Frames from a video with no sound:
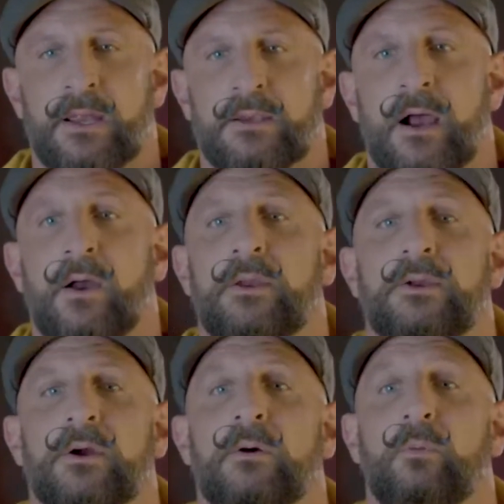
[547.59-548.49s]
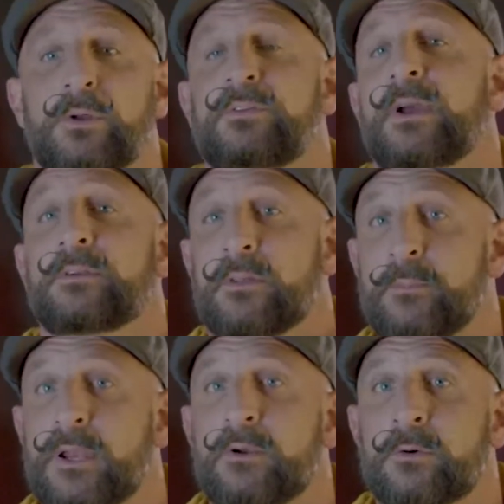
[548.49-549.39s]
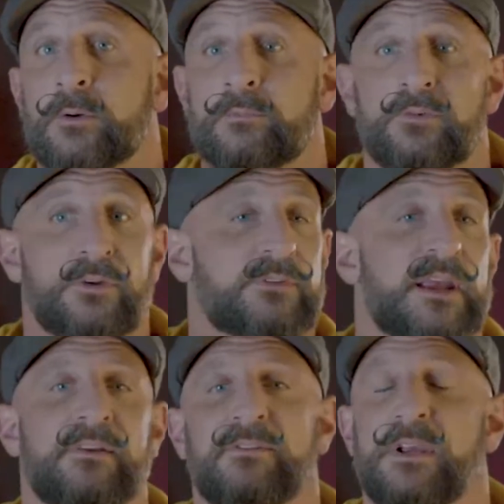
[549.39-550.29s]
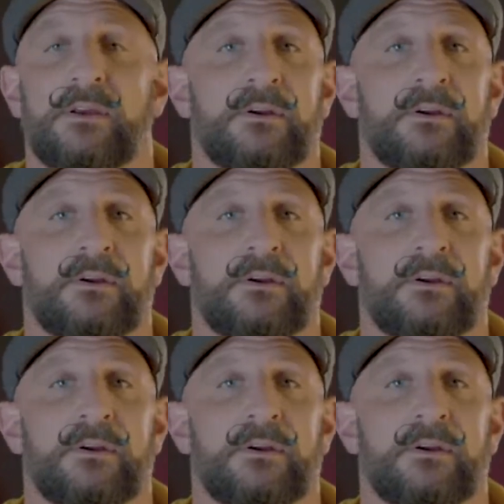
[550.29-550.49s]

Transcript: Now, once you enter the meeting room, just take a seat.